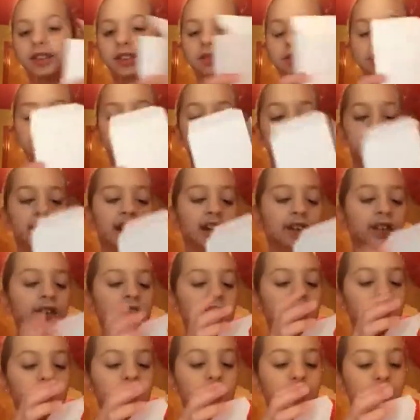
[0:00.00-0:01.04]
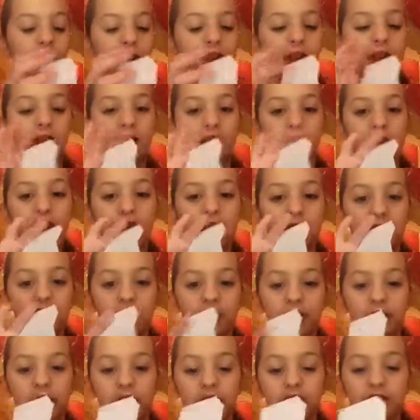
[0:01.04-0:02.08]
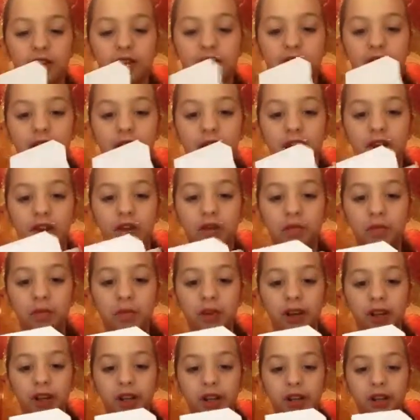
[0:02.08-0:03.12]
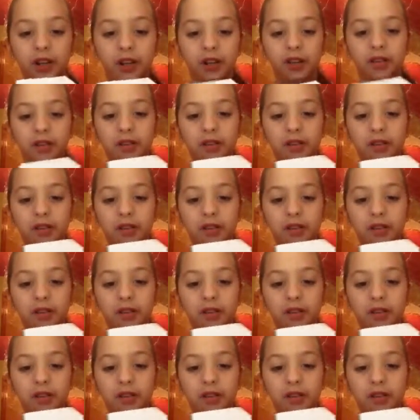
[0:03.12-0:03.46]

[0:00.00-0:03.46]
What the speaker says: it's protective, and then you just open it,